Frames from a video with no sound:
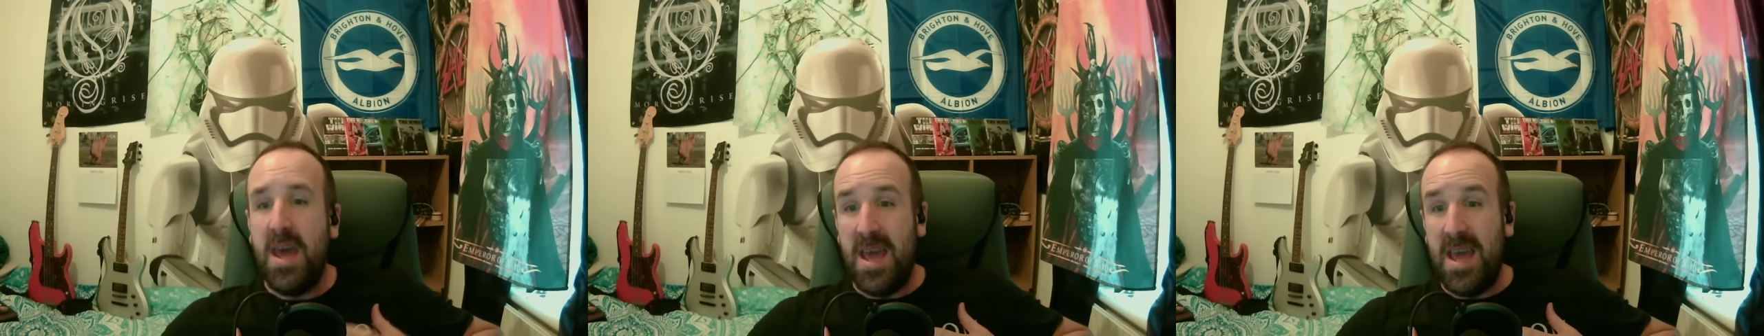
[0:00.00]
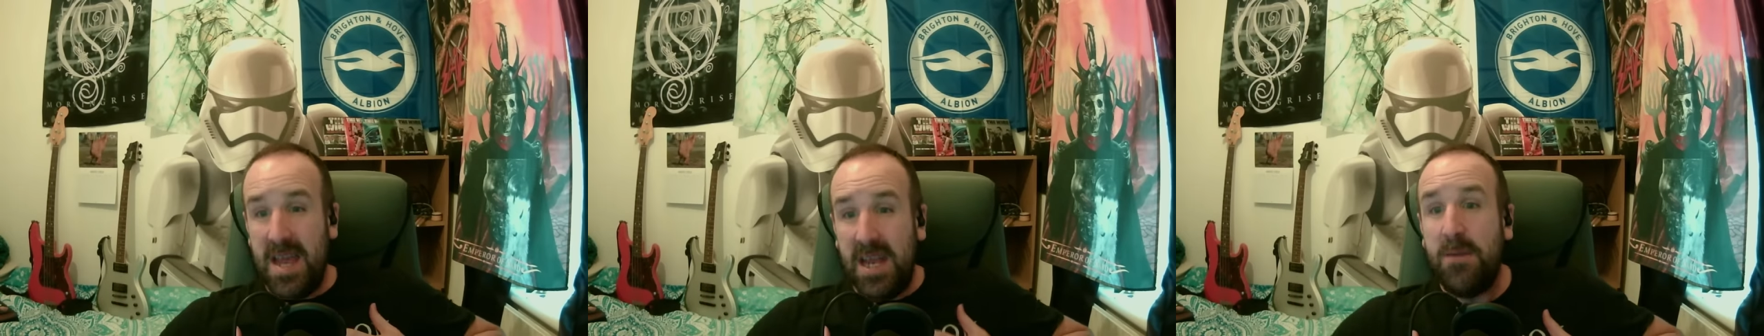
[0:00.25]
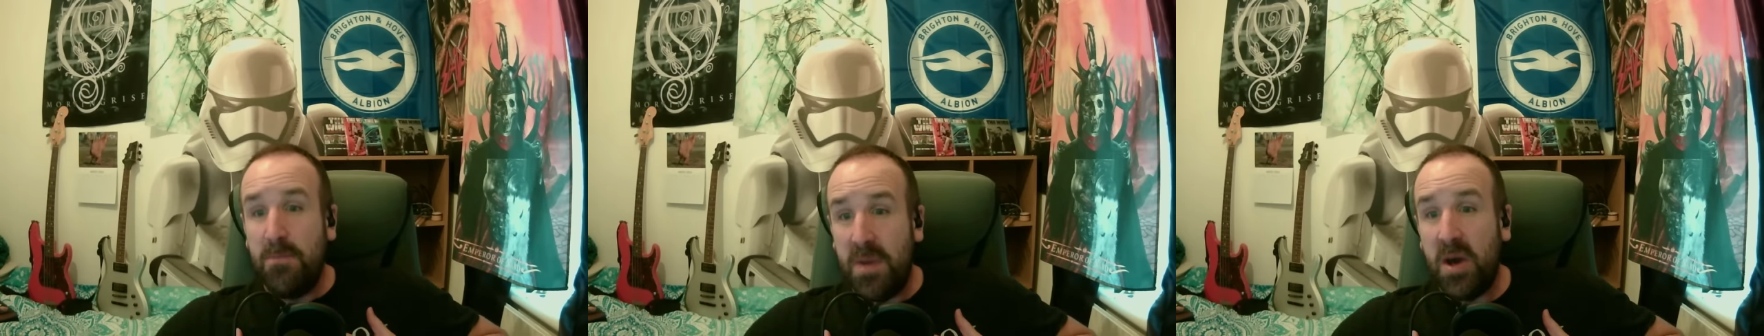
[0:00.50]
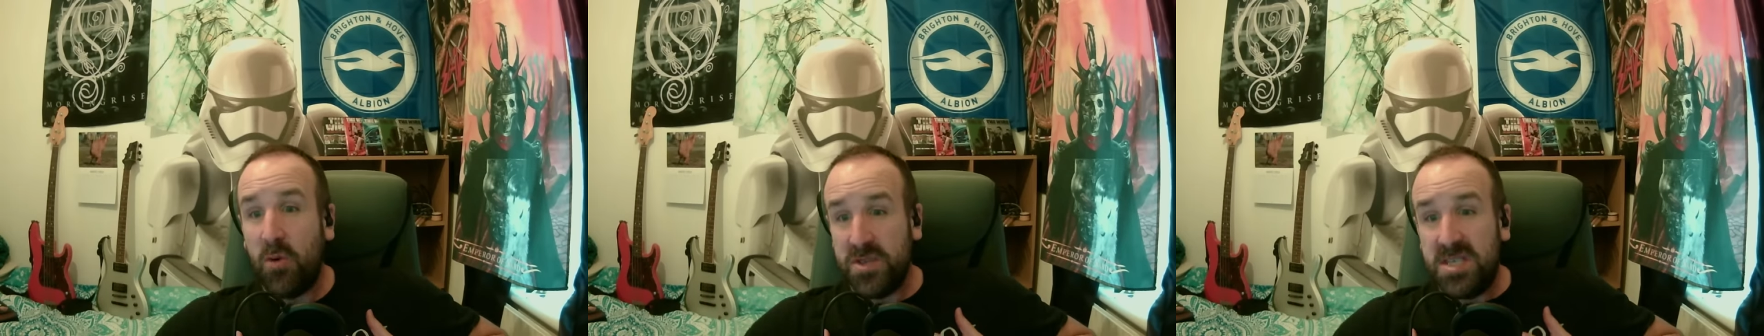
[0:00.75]

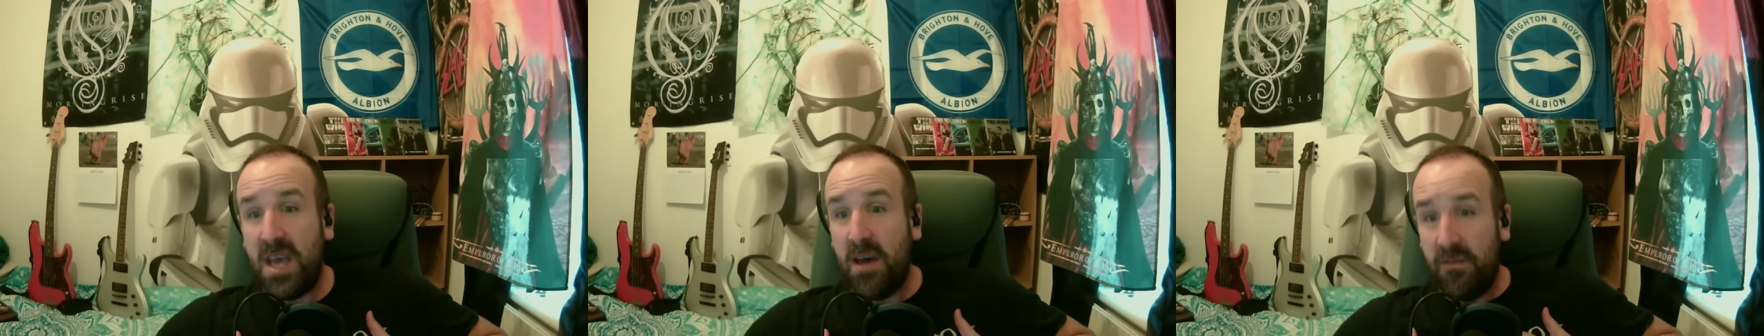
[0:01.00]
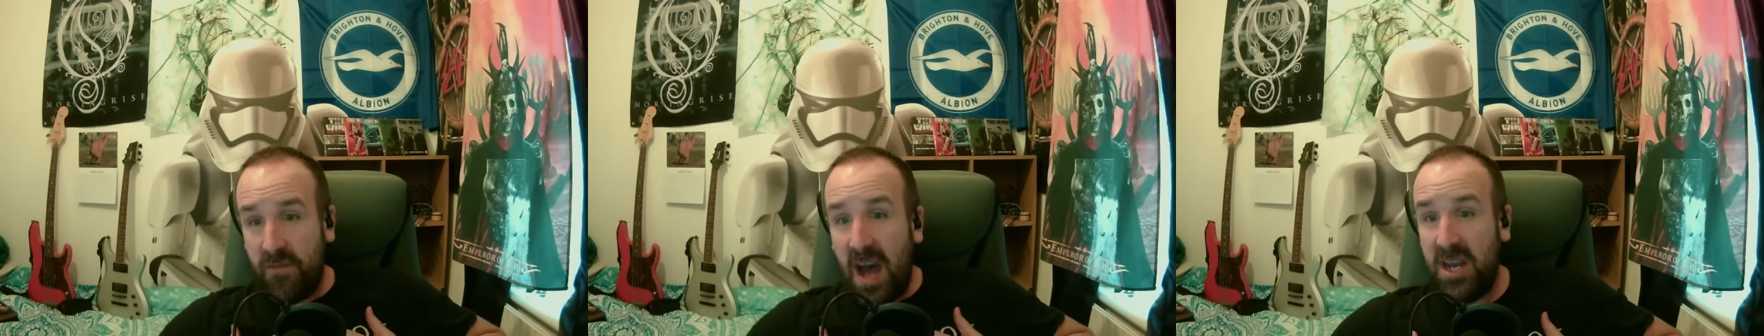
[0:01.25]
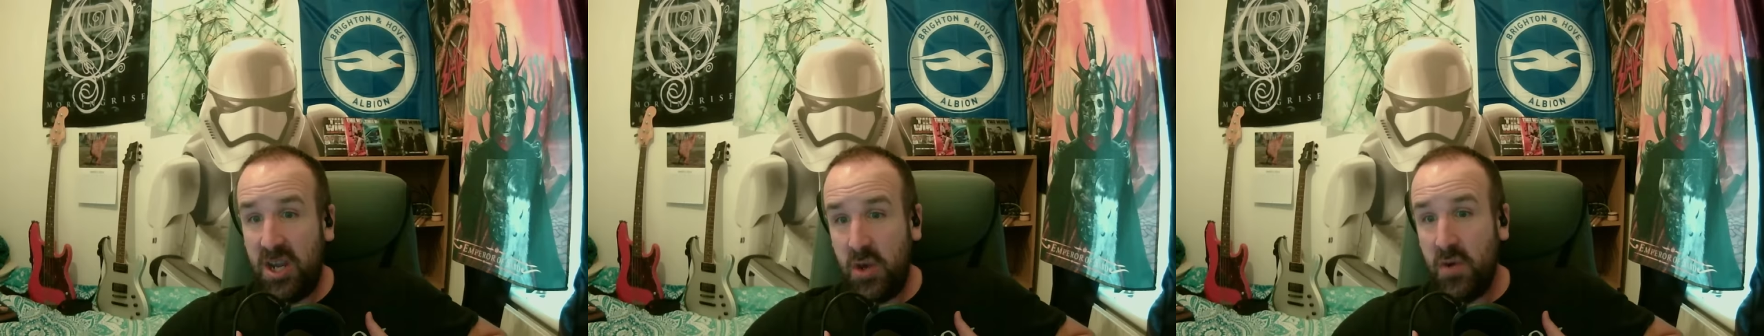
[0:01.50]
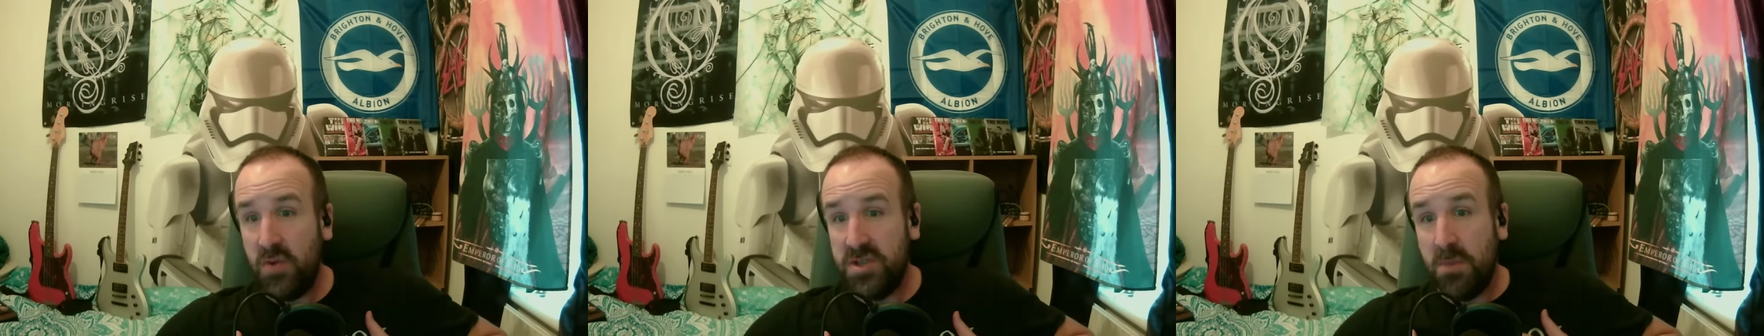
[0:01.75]
inbuilt set of
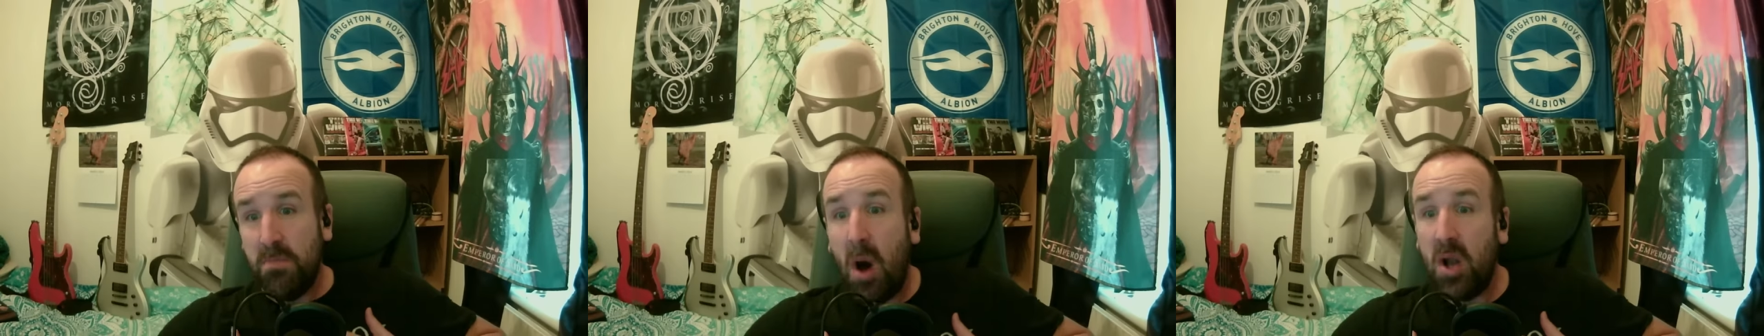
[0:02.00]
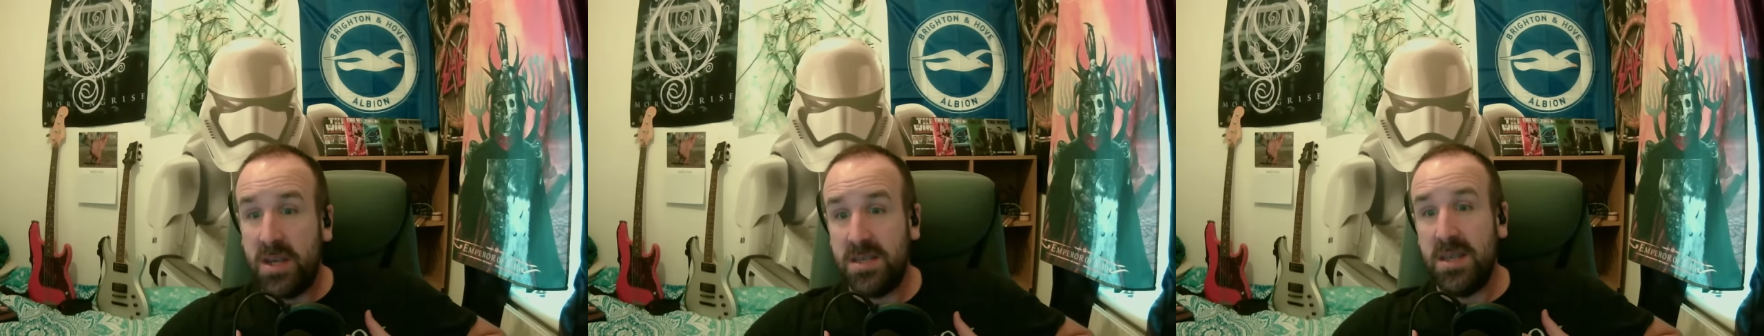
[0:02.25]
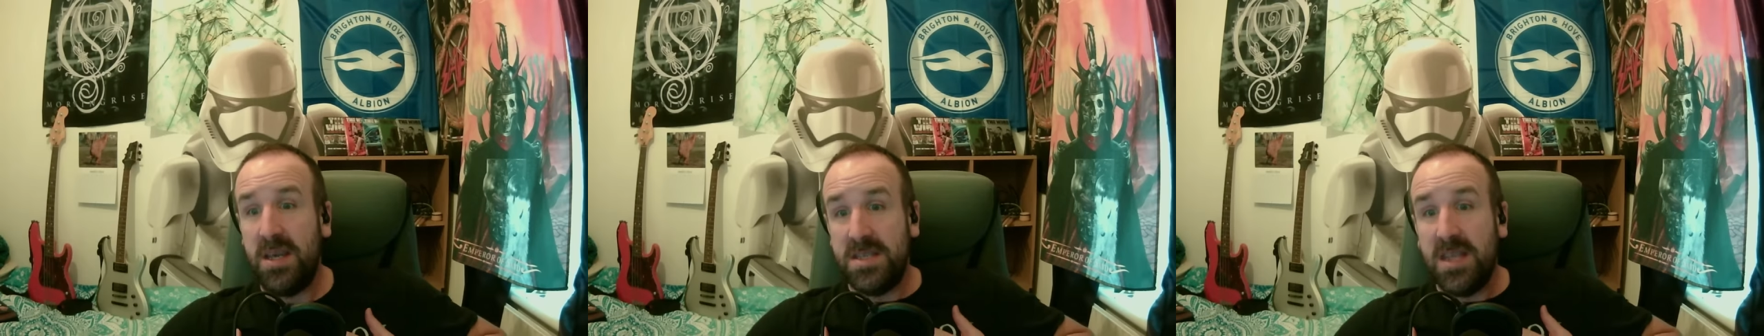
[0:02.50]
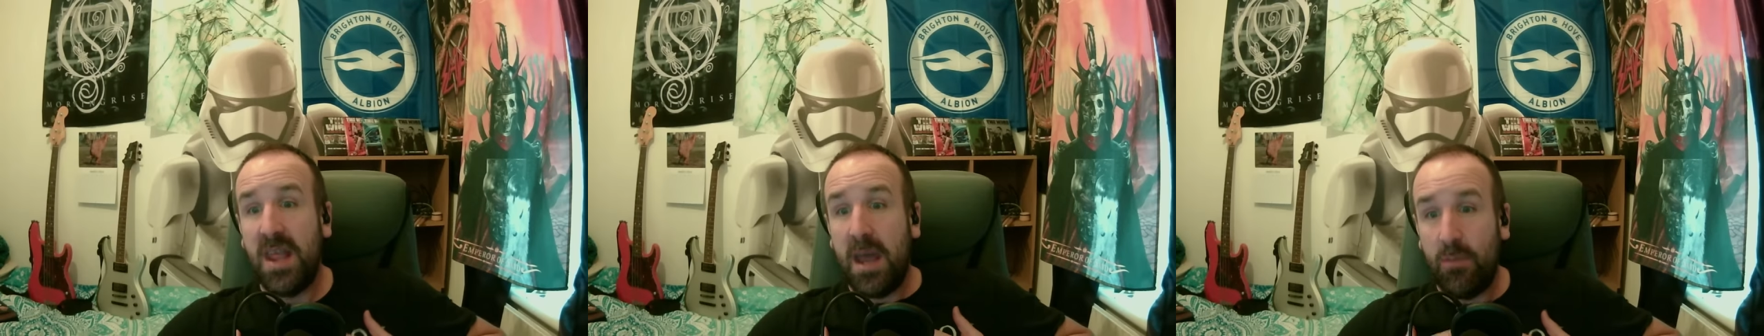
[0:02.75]
values and policies
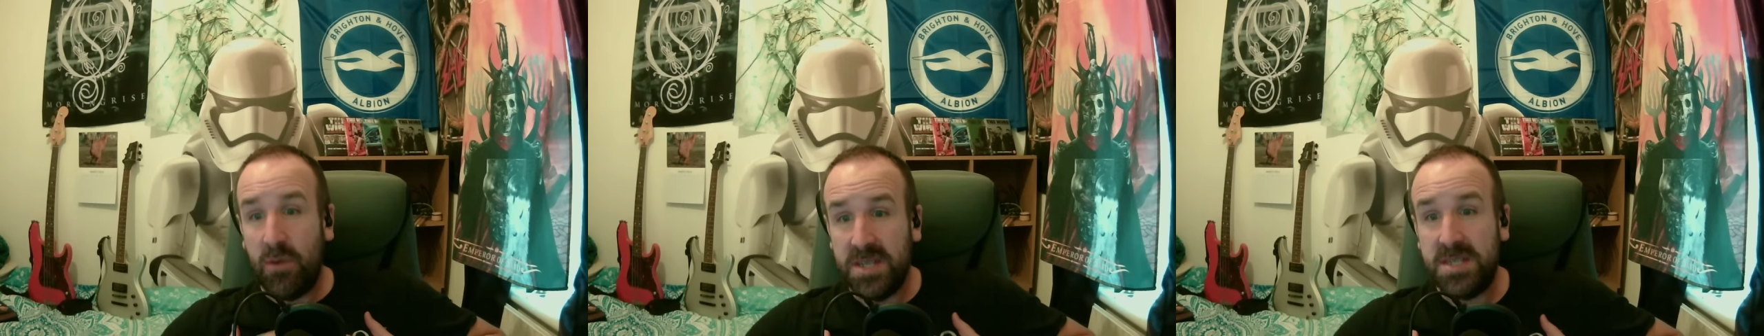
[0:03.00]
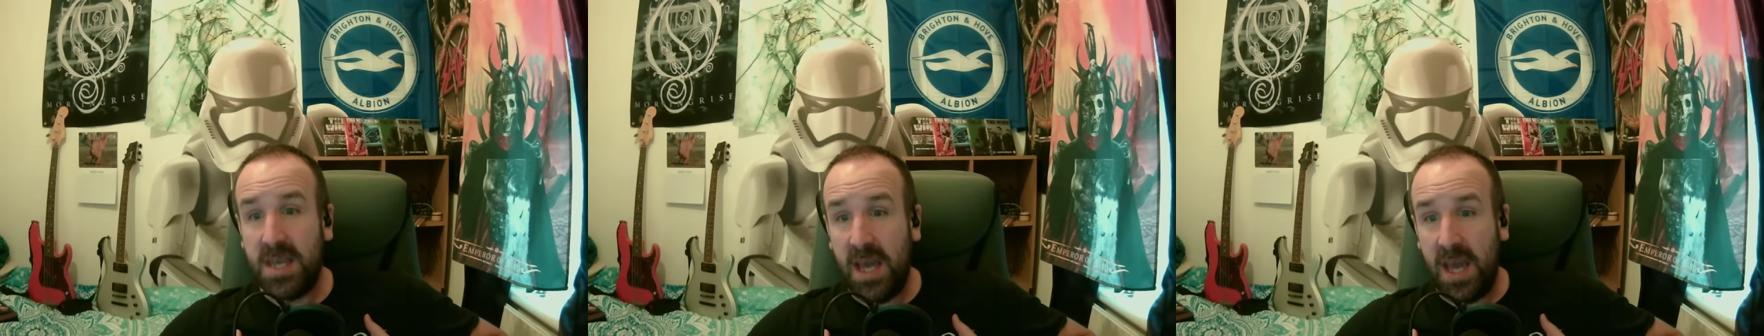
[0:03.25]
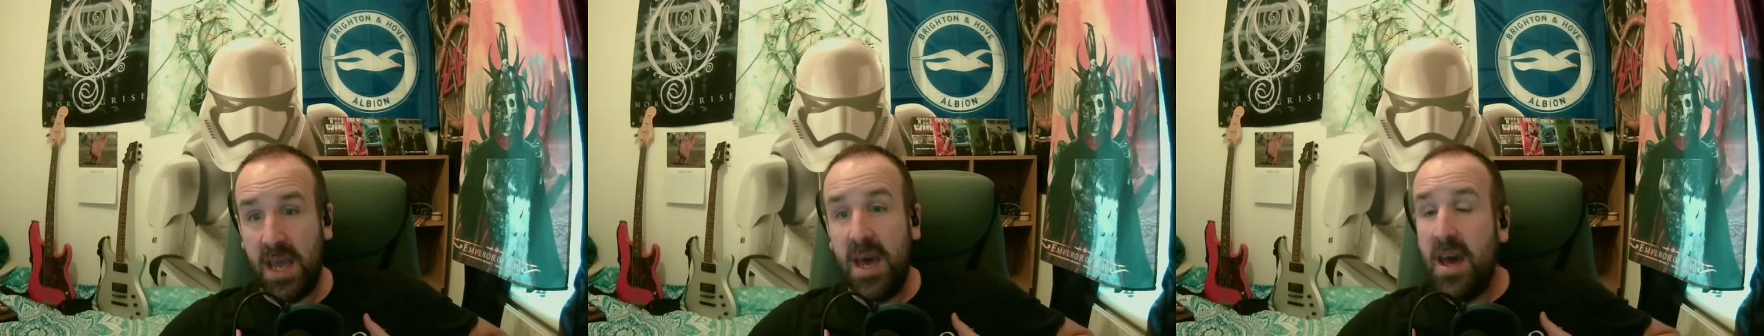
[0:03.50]
that they want to see.